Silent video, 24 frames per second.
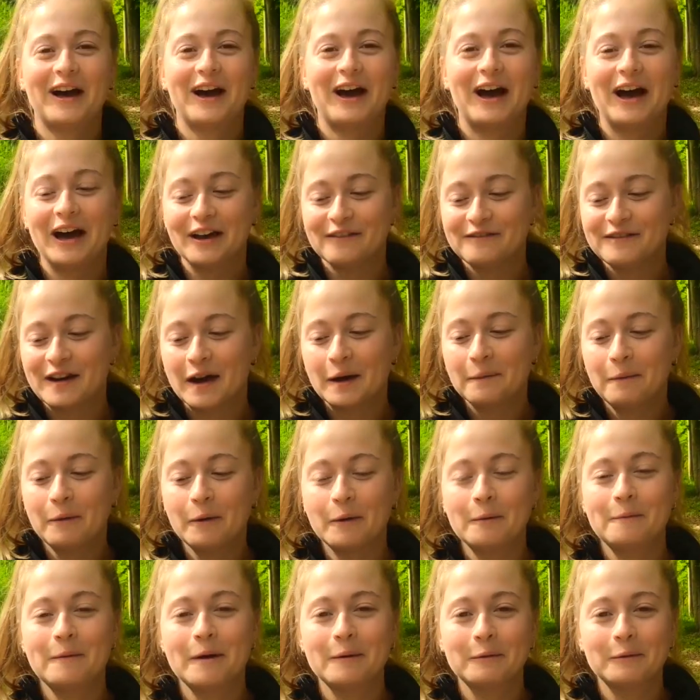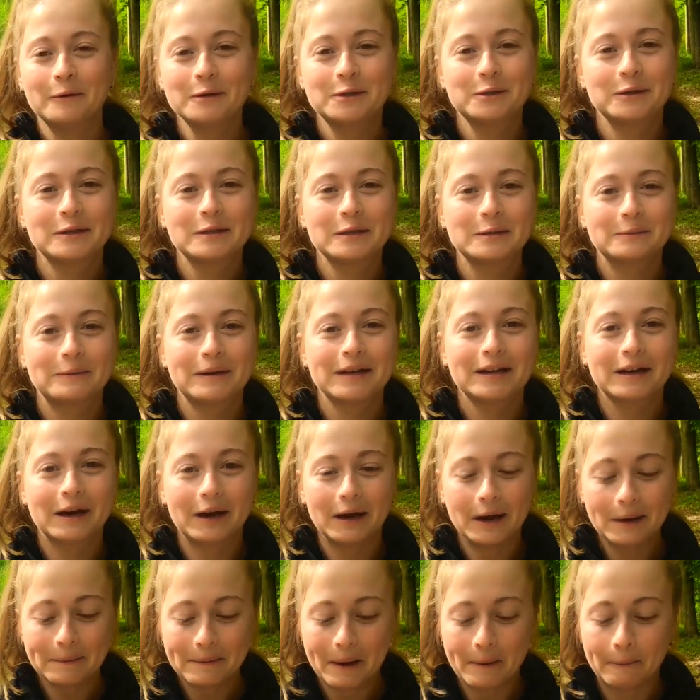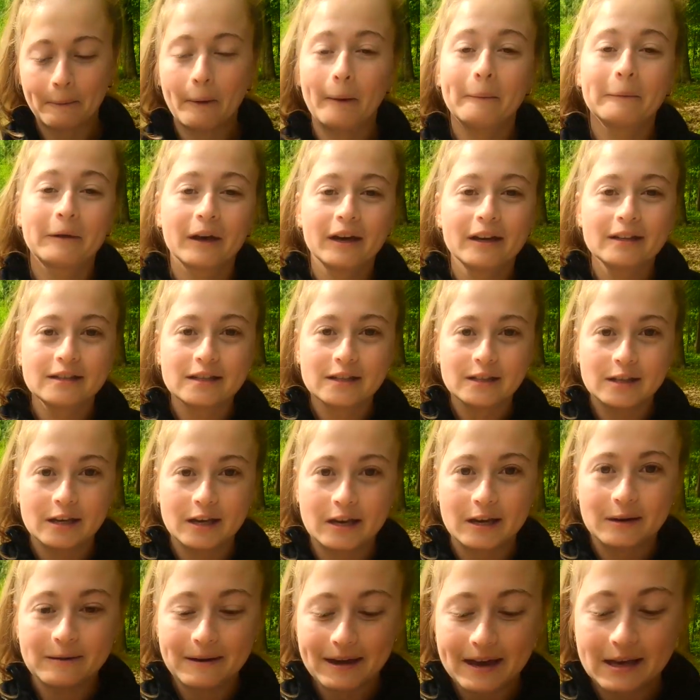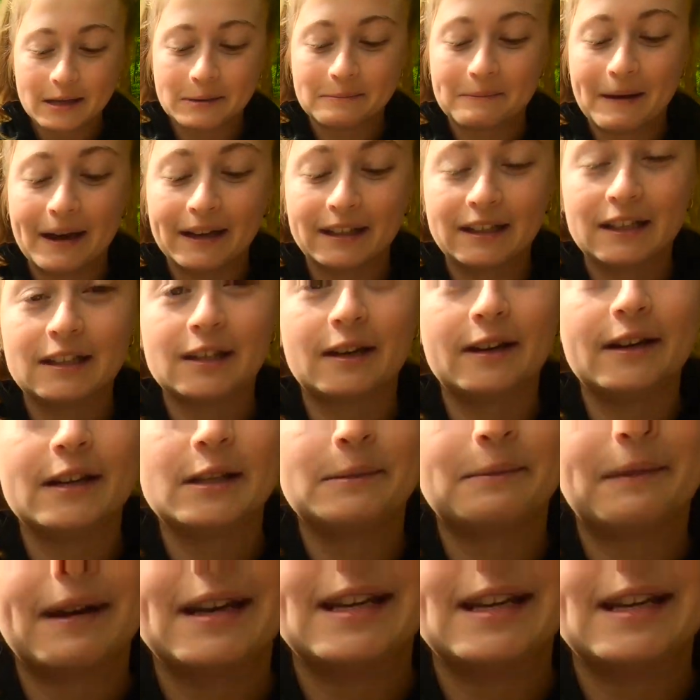I've now poured my water into my cup, and what I'm going to do is magnetize my